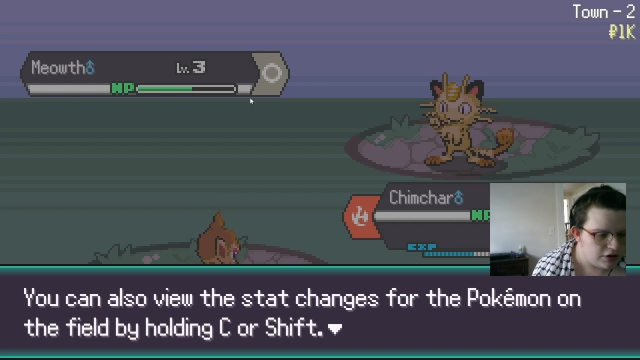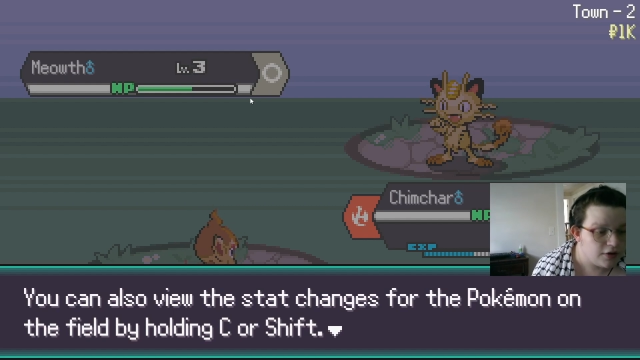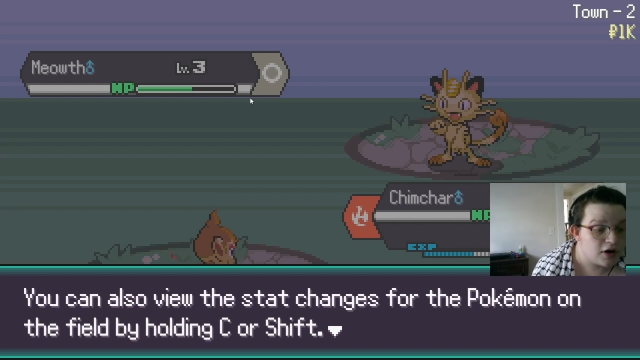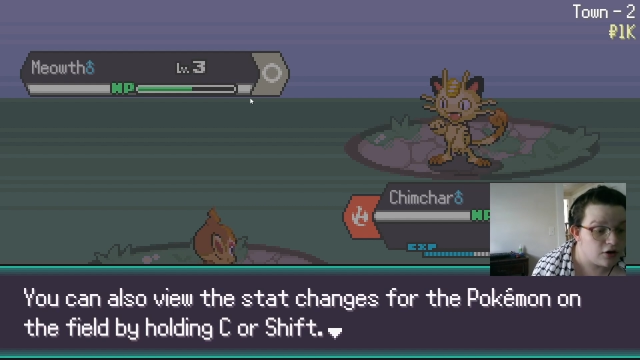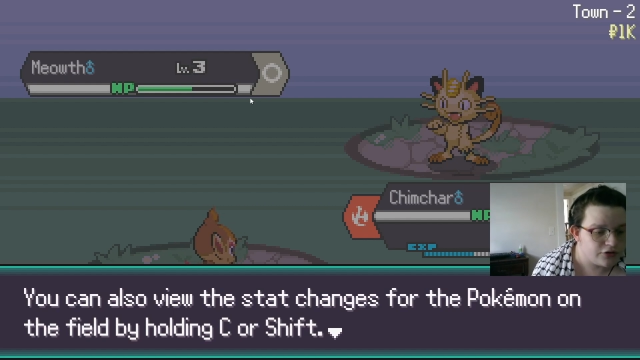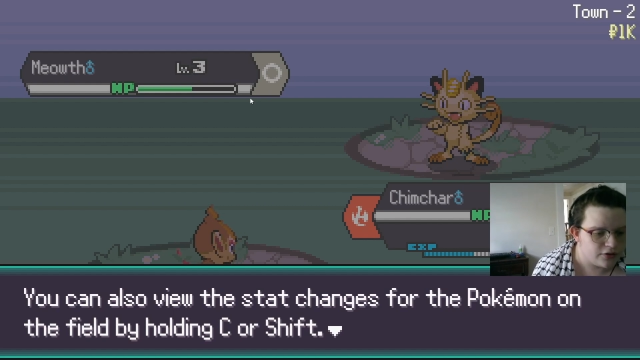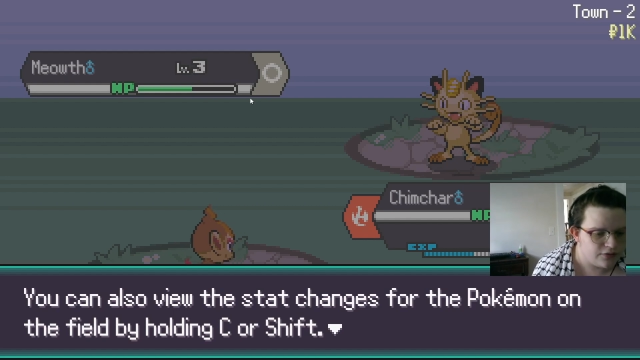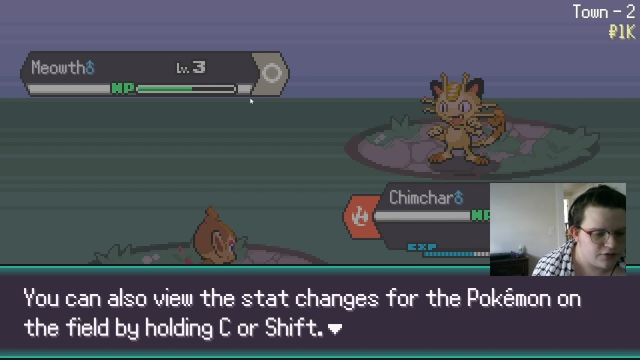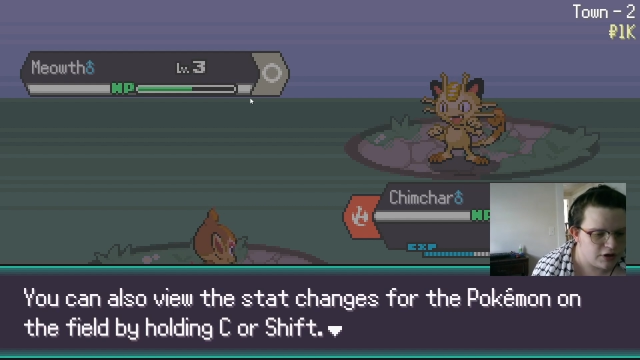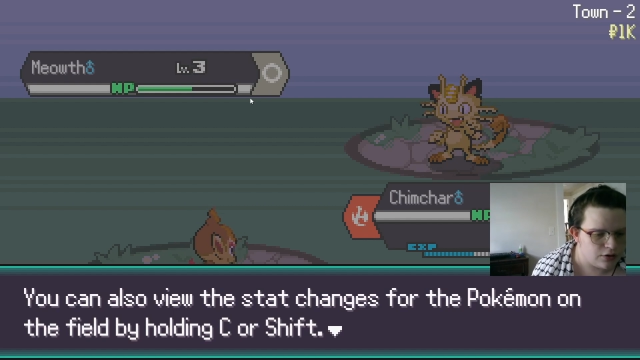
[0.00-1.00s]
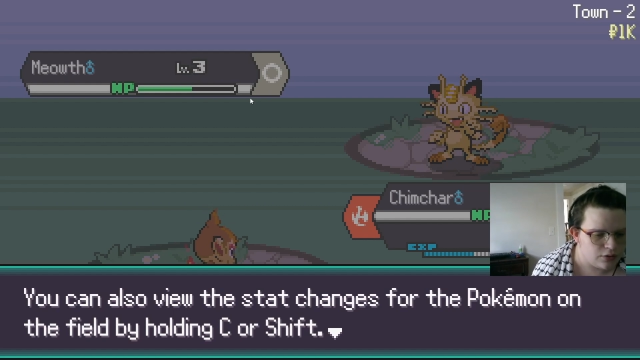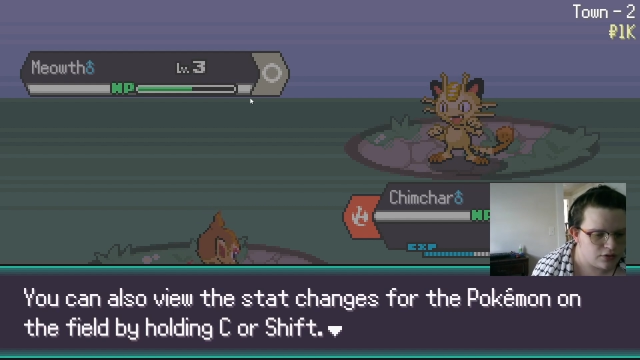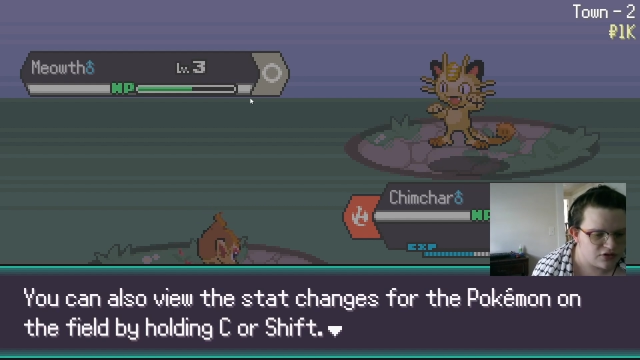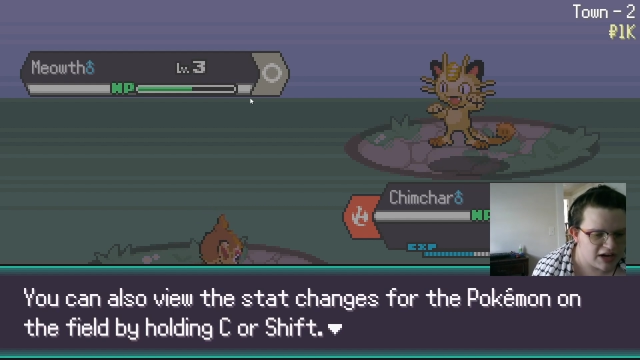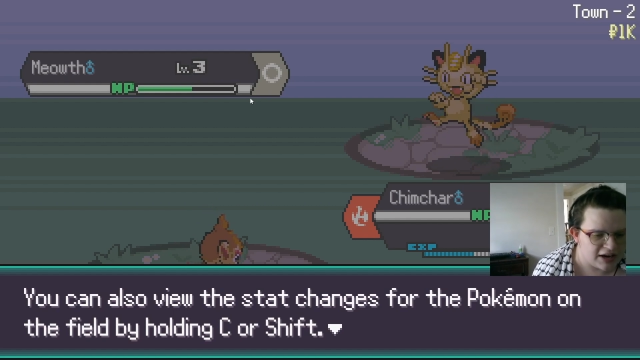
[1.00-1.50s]
can also view
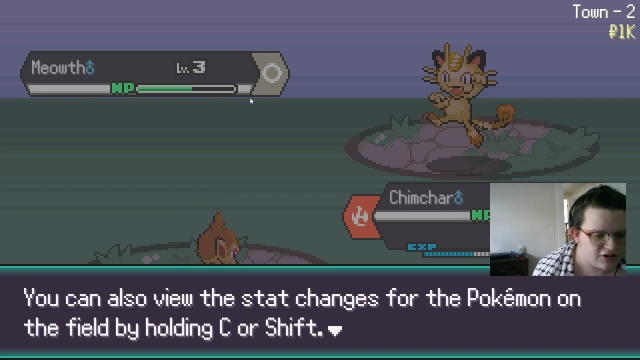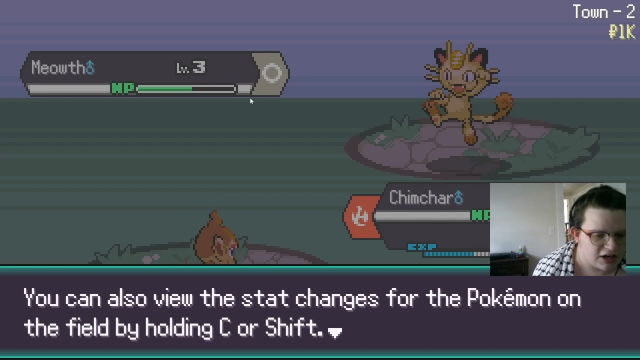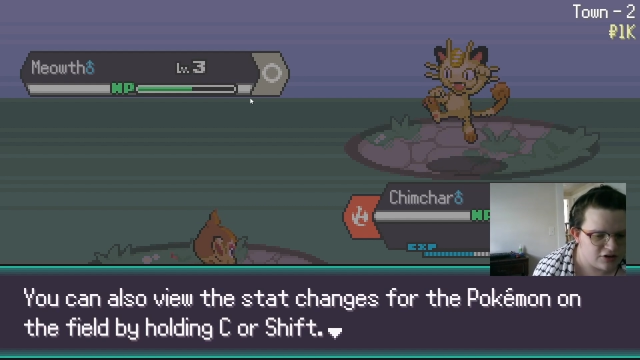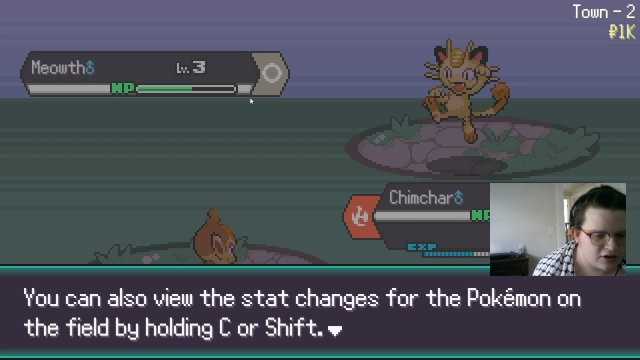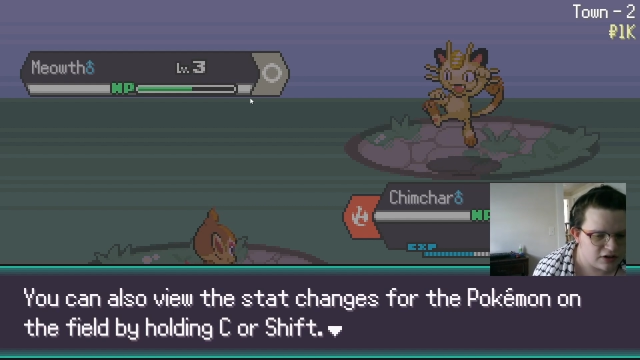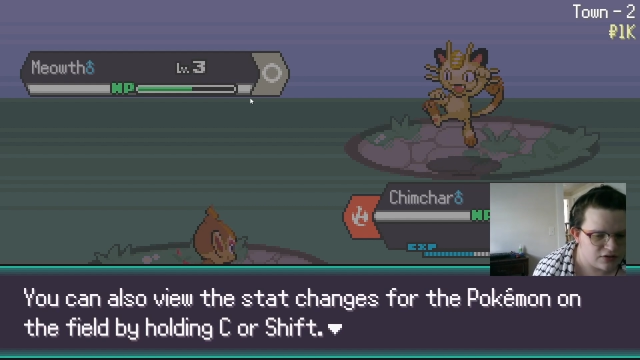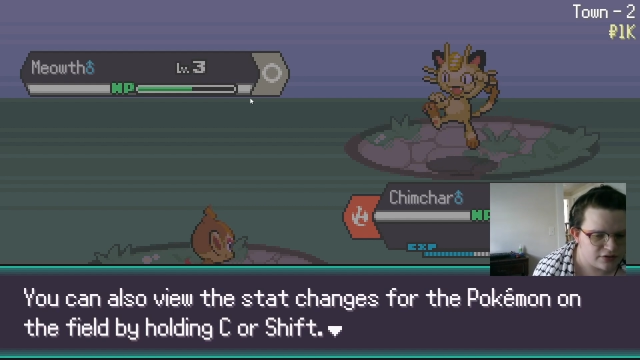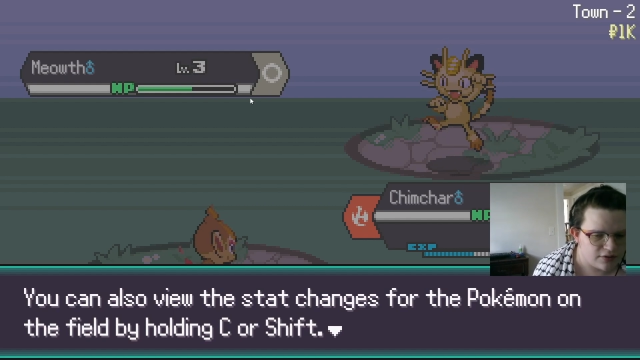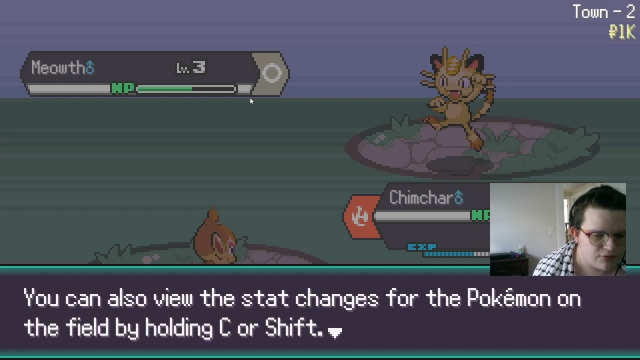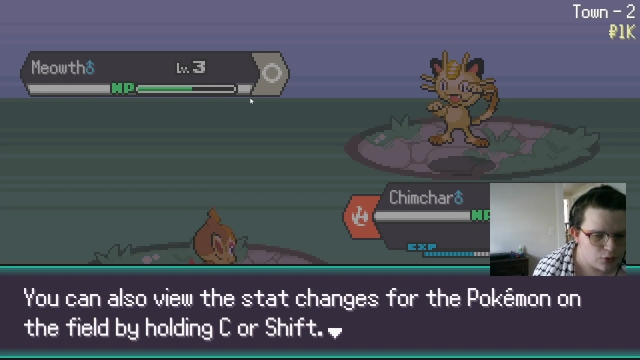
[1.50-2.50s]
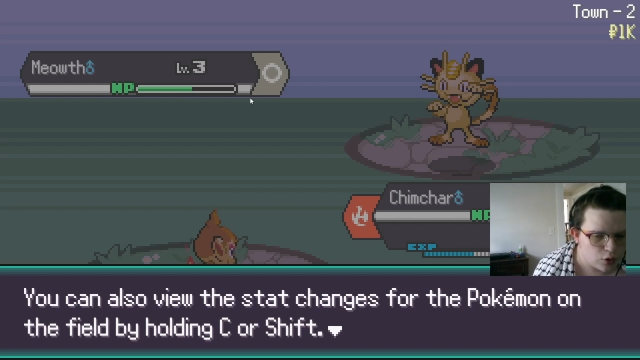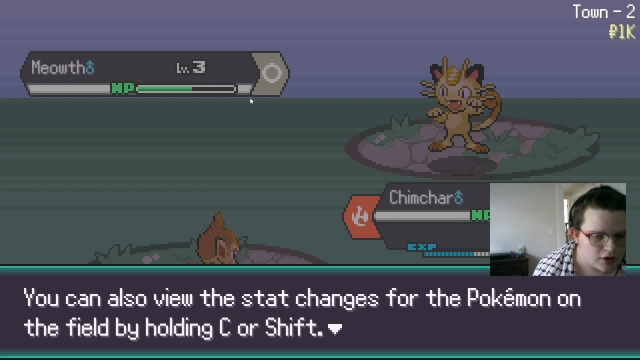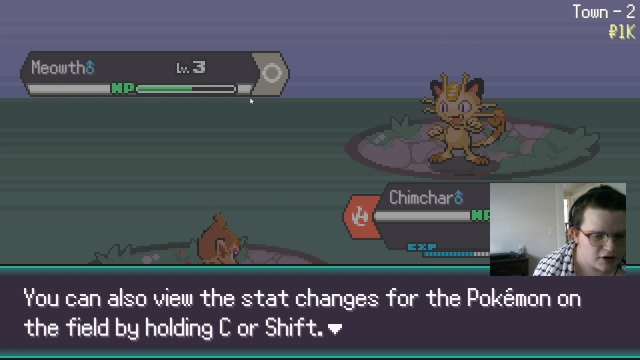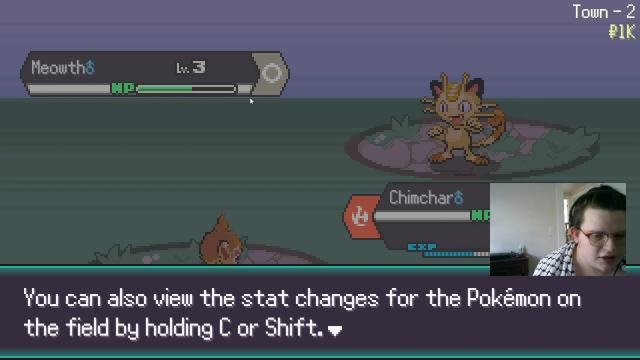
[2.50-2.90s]
stat changes for